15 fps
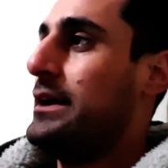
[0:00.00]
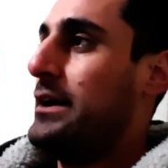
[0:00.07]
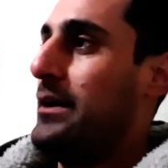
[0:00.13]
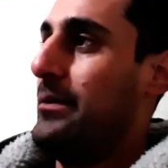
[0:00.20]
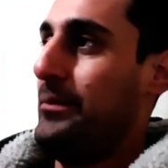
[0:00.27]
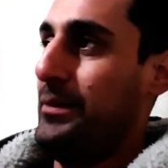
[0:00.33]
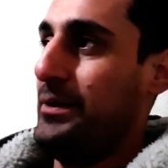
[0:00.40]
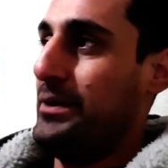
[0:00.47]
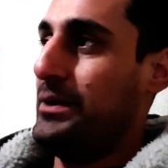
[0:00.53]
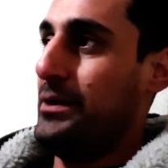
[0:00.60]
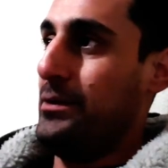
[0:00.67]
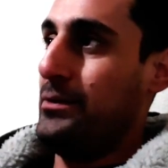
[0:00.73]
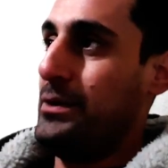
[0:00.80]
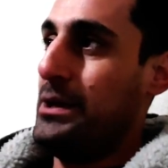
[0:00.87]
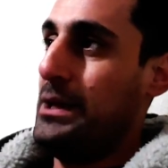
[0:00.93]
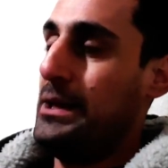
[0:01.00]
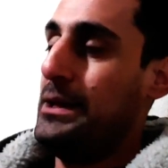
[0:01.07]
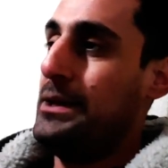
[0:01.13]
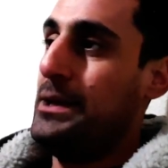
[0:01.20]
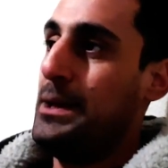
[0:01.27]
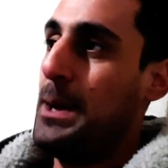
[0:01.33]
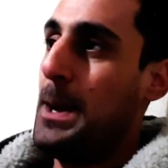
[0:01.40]
I mean, you know,
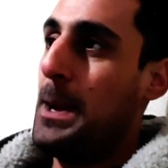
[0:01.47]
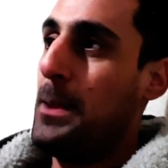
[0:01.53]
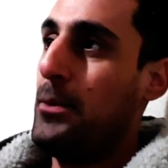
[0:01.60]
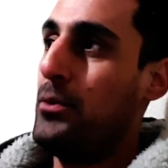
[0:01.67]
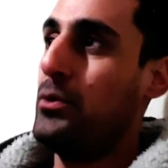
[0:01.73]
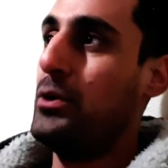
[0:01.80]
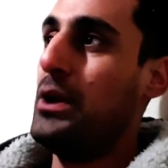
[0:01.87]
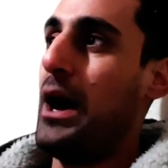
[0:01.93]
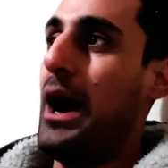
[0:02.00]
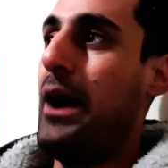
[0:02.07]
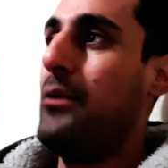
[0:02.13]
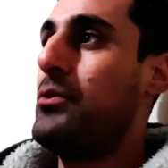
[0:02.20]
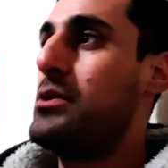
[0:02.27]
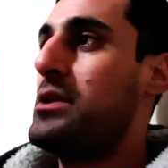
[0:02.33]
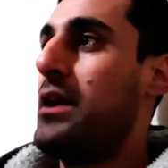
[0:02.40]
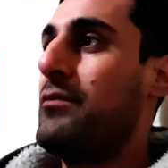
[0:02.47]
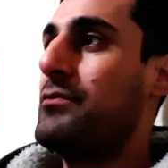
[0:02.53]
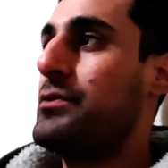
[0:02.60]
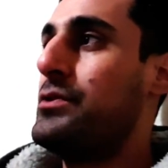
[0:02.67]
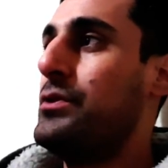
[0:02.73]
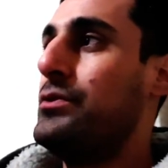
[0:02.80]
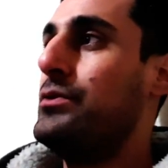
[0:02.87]
all I would love to
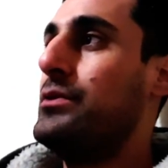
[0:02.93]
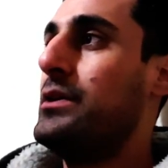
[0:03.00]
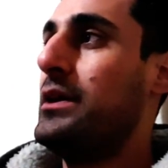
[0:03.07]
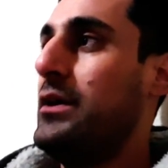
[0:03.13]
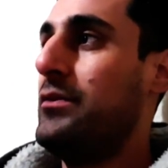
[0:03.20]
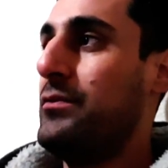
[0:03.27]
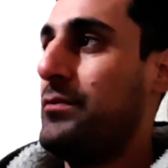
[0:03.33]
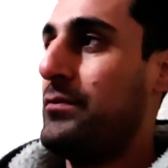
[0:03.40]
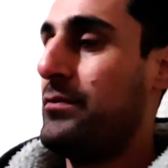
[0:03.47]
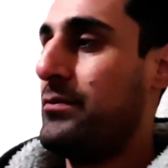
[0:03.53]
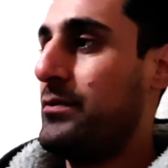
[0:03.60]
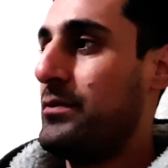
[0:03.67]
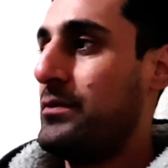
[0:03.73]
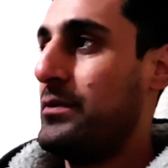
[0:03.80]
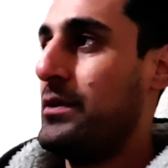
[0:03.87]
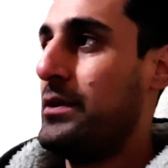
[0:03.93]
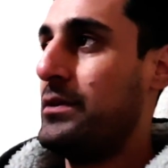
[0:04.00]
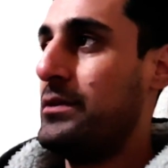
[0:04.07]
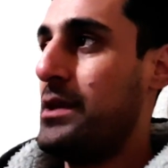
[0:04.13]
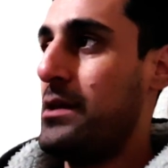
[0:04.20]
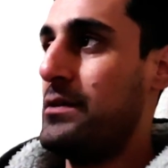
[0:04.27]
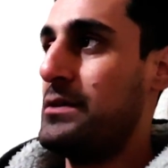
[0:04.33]
do if
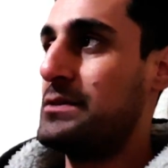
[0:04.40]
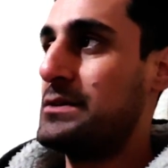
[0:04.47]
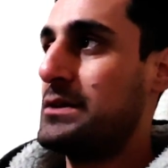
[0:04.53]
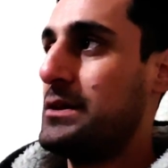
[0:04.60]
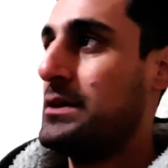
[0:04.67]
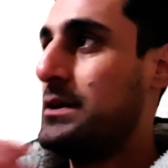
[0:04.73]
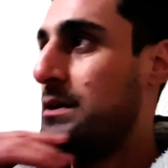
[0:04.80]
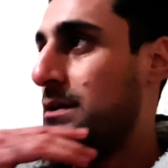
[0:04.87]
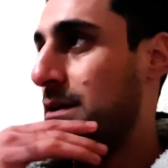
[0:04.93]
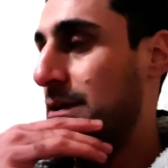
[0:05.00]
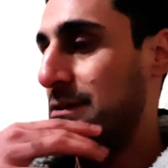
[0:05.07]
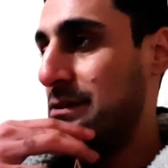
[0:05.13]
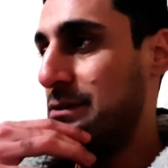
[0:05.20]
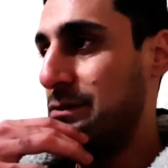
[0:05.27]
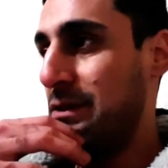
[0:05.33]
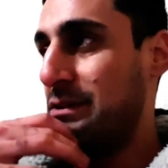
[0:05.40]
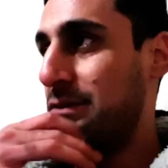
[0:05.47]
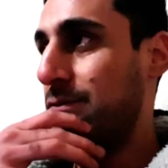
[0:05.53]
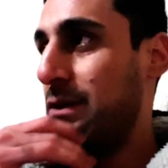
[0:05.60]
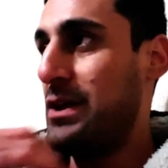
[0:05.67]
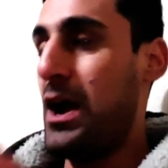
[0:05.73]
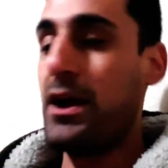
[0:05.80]
there is a
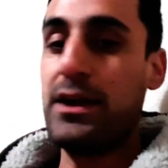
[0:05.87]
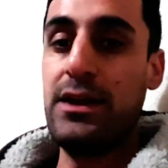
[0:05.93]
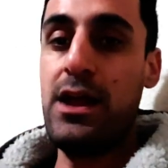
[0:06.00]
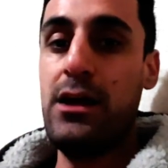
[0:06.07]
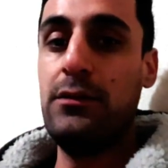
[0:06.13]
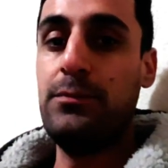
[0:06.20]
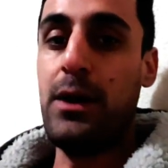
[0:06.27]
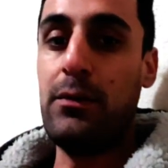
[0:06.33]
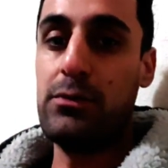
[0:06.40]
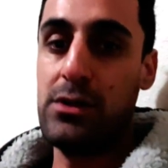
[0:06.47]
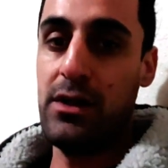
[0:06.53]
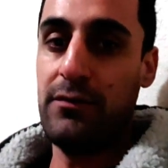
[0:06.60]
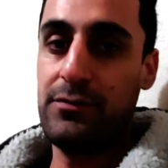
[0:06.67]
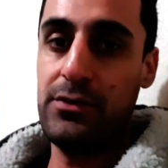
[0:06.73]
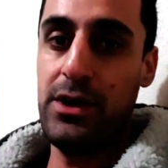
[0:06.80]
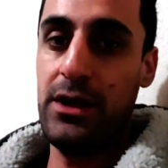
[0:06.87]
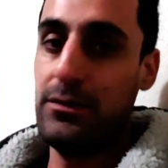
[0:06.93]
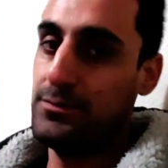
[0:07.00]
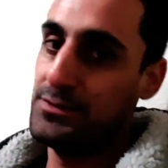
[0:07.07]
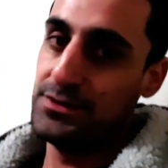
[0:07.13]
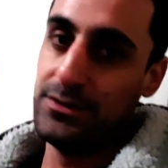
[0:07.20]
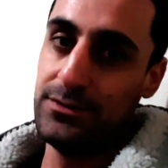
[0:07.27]
situation where I can help, I would love to
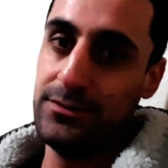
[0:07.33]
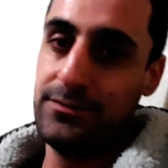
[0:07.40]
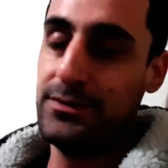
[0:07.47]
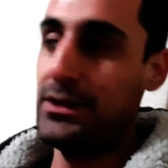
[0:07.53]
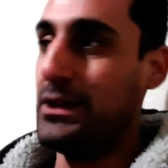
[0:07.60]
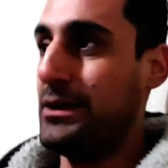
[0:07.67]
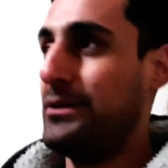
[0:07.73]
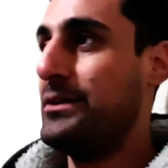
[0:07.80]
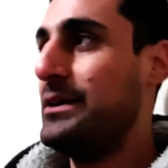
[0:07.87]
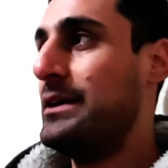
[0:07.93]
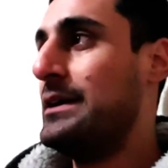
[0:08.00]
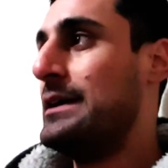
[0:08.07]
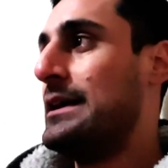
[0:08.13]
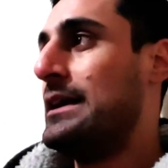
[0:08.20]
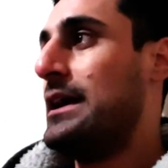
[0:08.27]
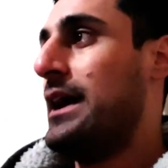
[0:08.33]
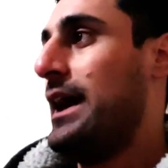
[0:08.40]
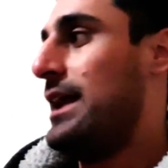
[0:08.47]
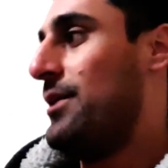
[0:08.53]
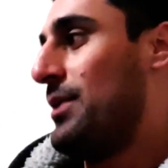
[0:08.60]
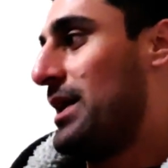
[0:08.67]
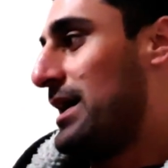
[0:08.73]
help. So you know,
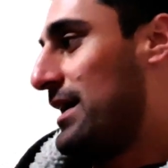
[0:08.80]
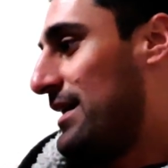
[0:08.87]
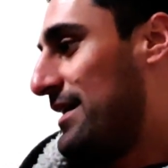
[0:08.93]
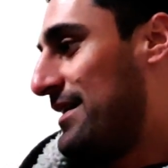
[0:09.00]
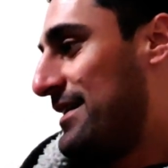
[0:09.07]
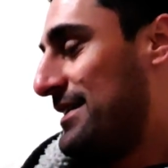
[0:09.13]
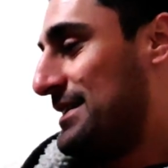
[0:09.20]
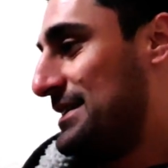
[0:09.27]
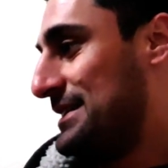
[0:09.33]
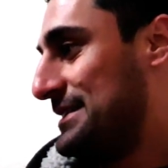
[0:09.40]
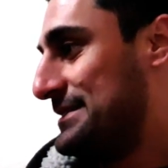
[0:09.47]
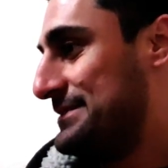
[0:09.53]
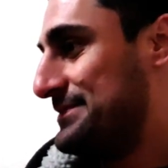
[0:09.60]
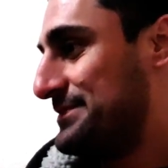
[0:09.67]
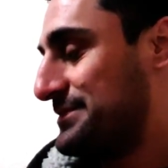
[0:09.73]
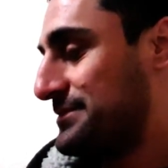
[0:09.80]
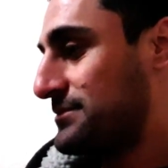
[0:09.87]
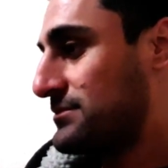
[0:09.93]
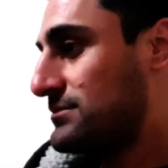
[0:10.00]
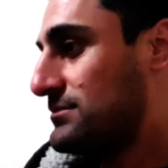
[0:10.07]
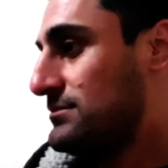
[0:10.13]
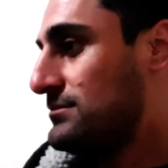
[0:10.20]
anyway, uh,
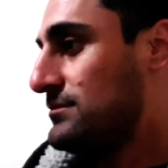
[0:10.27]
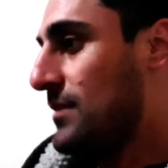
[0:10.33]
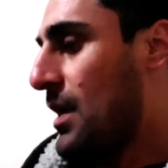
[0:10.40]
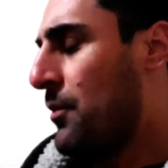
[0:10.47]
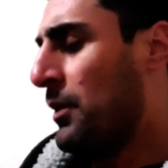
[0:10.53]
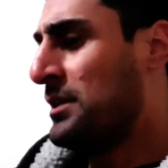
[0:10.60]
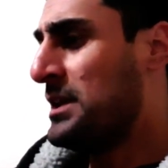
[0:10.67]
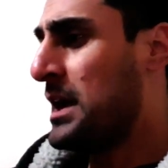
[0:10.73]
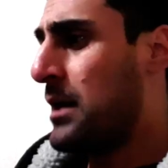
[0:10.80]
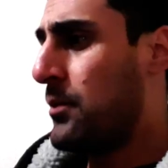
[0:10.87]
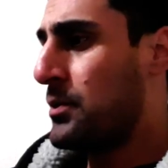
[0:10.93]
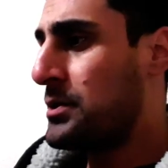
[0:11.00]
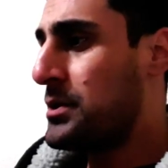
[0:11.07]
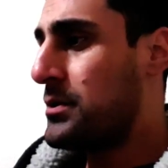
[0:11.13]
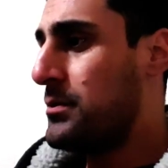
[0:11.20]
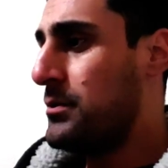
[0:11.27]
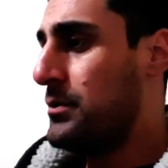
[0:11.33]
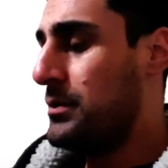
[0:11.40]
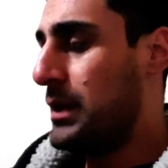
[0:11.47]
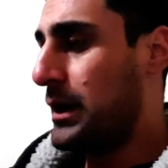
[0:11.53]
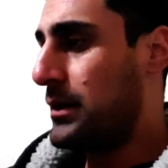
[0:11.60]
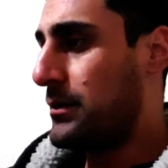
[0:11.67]
one thing I wanted to
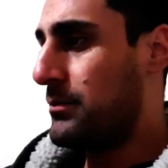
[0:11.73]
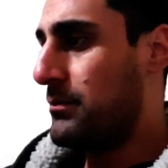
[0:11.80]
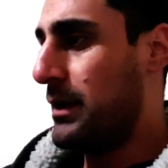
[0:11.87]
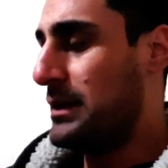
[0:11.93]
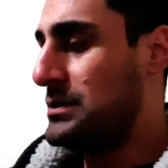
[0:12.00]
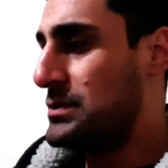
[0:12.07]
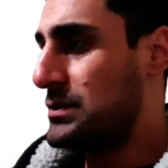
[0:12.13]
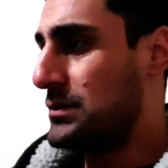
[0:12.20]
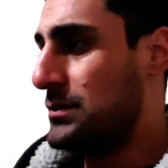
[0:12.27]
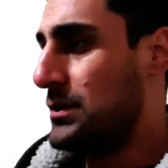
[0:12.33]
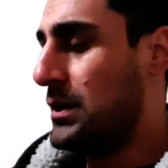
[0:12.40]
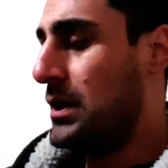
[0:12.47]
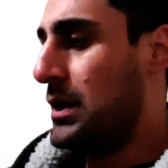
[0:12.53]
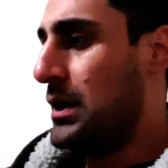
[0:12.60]
like mention.